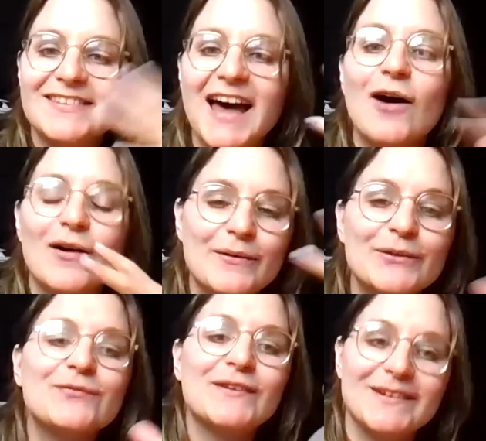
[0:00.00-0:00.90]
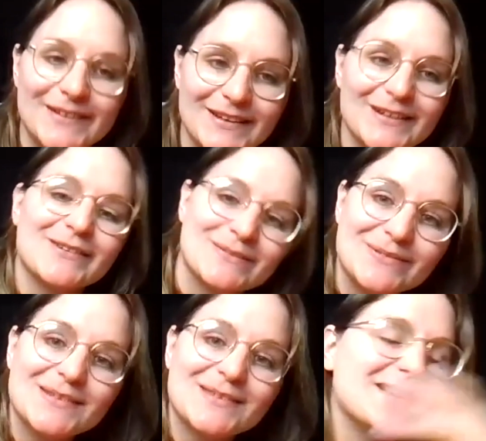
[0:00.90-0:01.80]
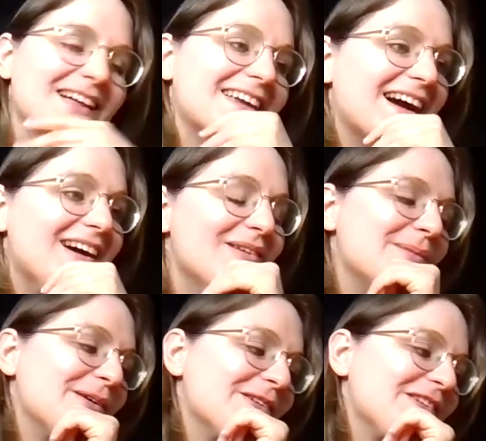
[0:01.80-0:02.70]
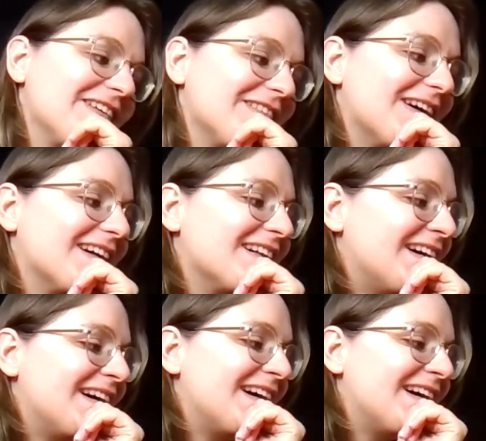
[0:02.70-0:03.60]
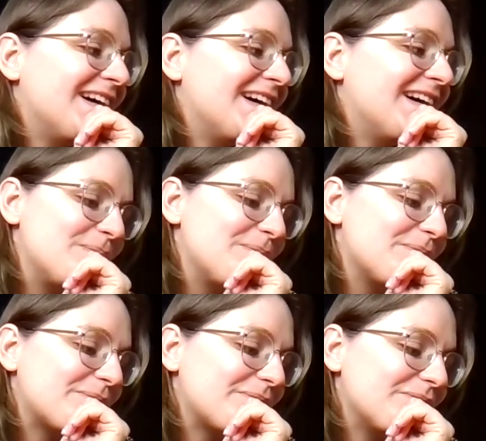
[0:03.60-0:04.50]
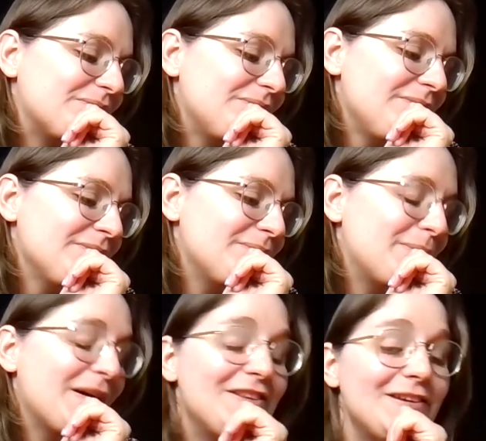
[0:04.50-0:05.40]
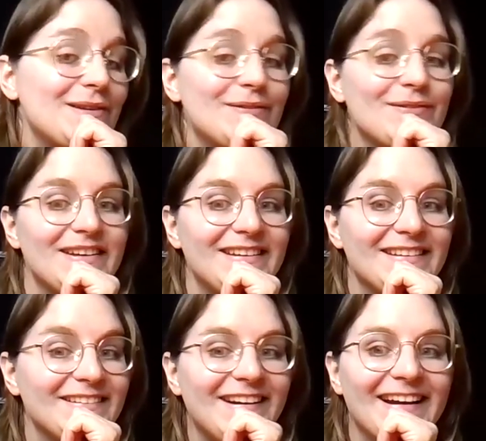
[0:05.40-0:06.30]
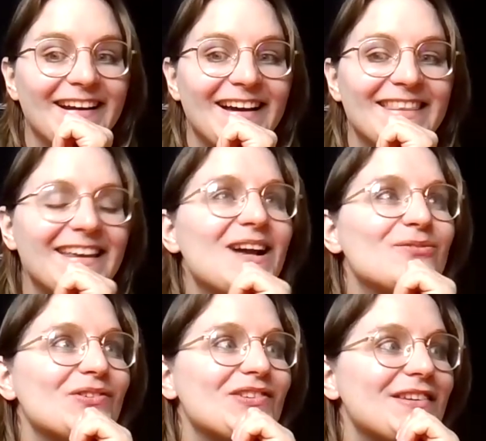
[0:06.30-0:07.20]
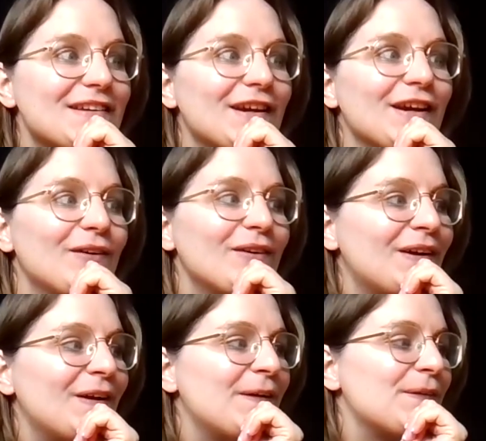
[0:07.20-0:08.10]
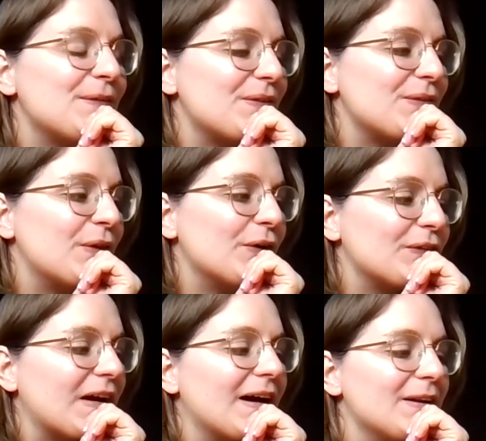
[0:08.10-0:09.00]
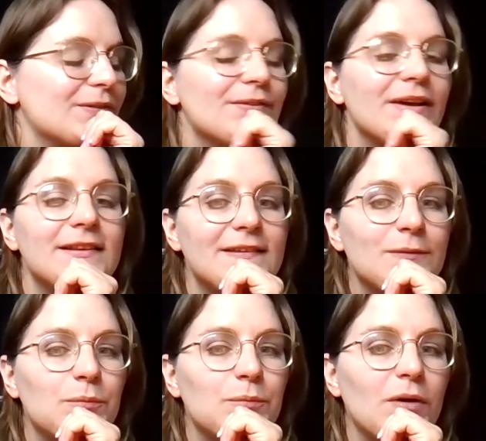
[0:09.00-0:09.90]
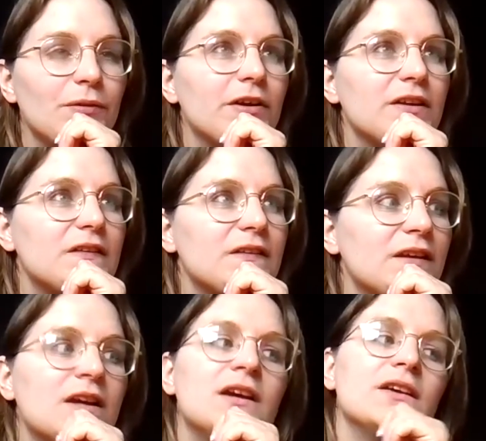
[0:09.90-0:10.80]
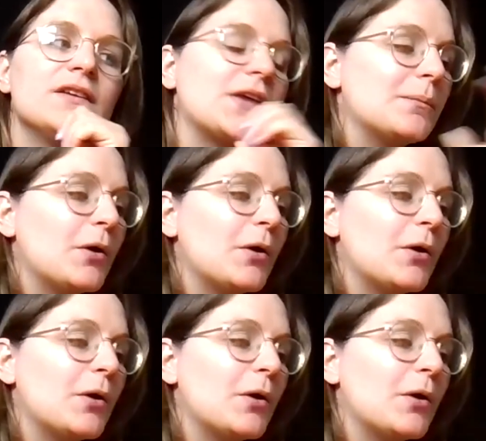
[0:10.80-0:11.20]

how it would feel the equivalent to be like, yeah, I write poetry as well. Um, but I do love it. It's great. I think everyone should do those kind of events, whether it's slam